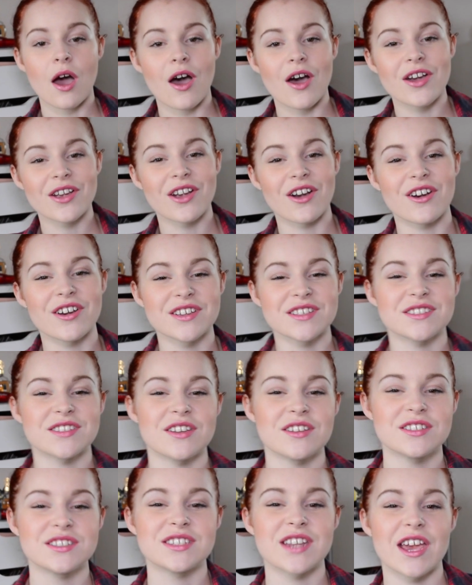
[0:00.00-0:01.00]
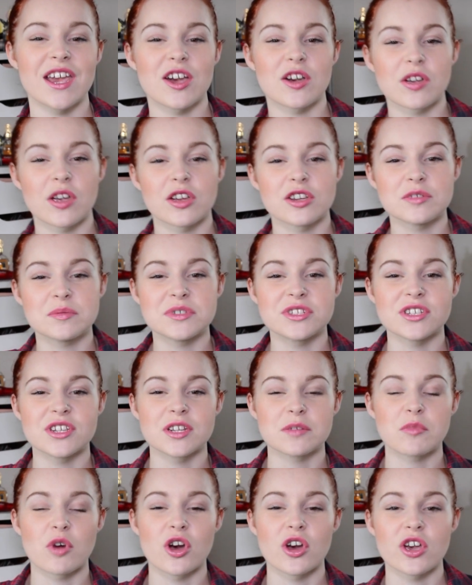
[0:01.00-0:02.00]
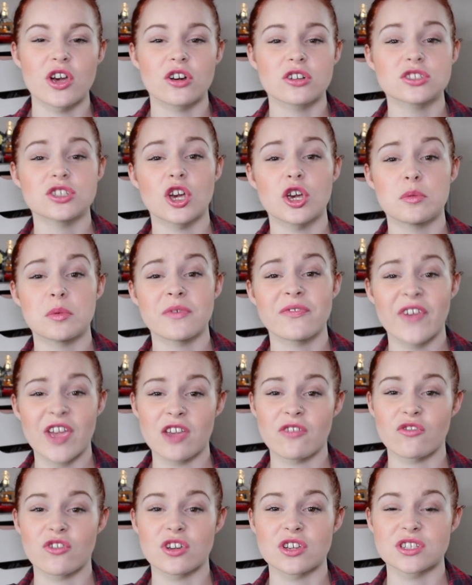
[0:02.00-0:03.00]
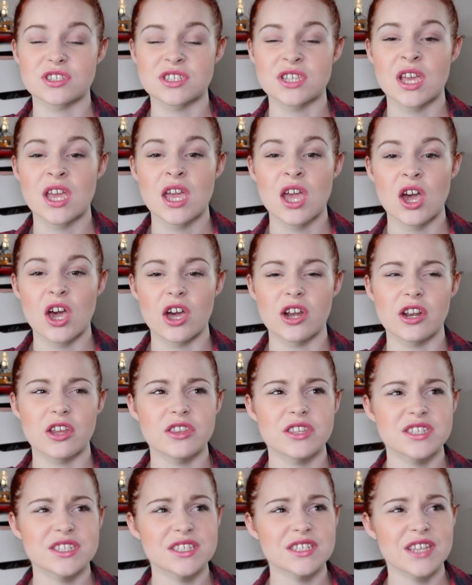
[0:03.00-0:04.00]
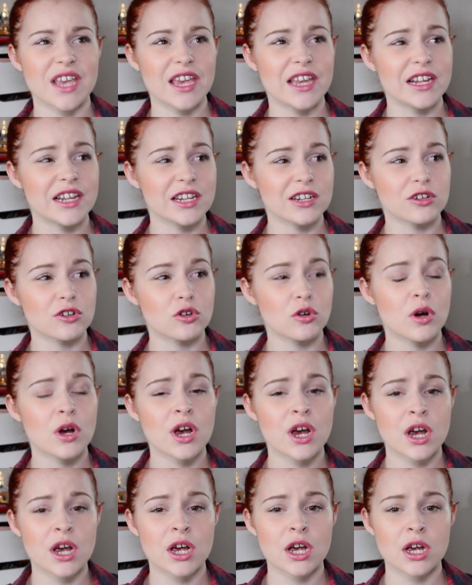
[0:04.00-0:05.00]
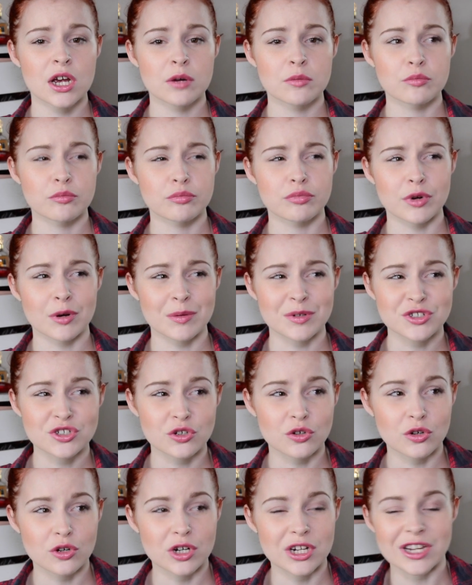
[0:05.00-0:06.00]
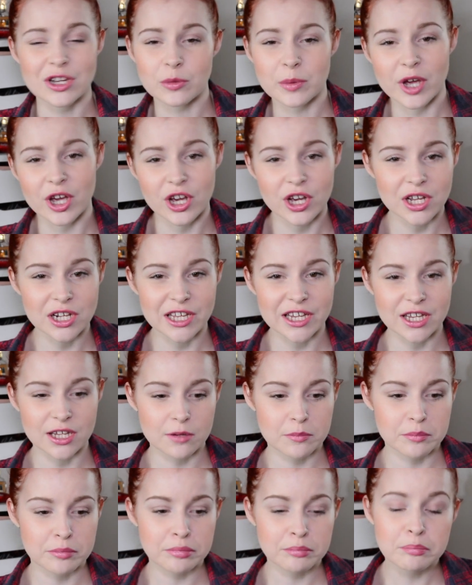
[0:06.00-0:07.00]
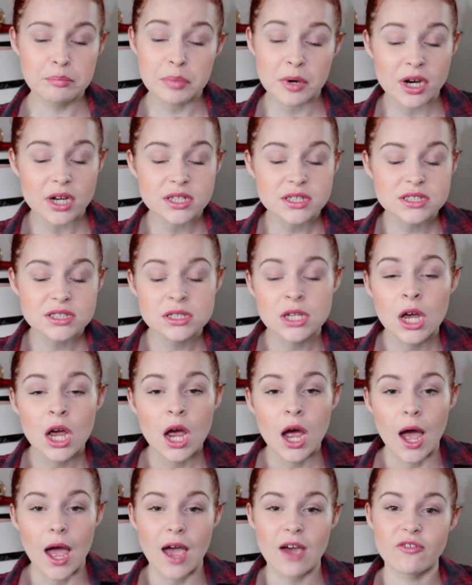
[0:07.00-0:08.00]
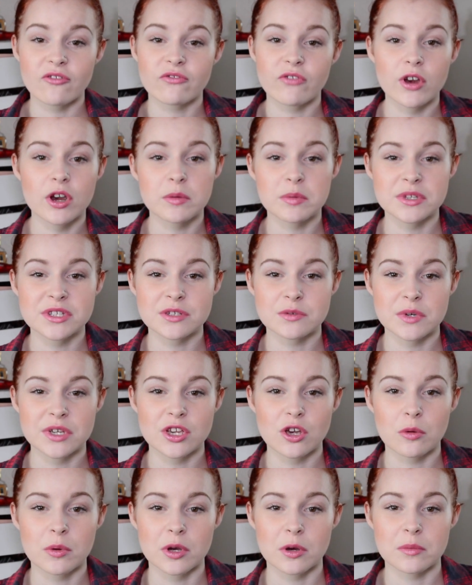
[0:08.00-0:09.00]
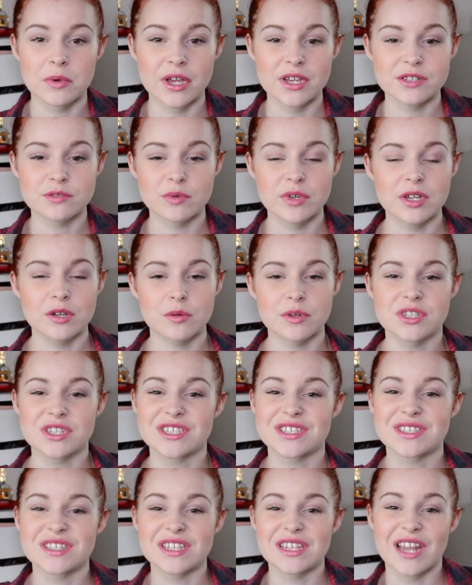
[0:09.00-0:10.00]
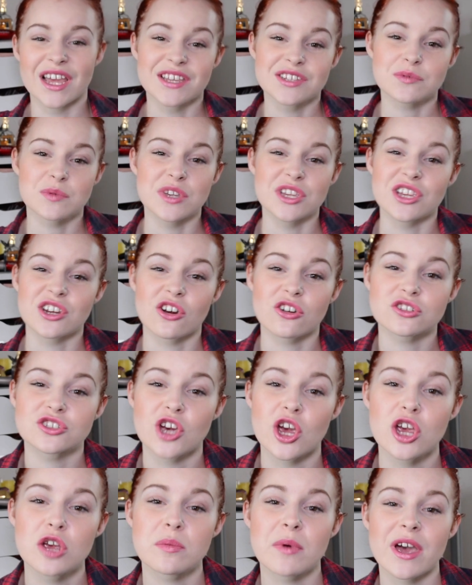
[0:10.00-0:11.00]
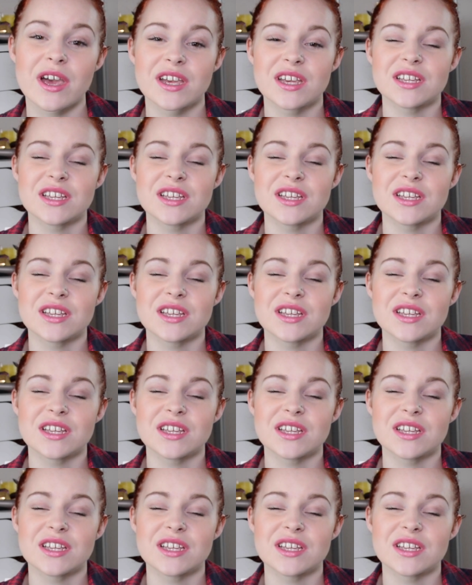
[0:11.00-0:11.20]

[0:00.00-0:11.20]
Hi guys, so today I'm going to be doing my October favourite. I know this is a little premature, a little bit early, but I have a very busy week coming up next week, which is the last week in October.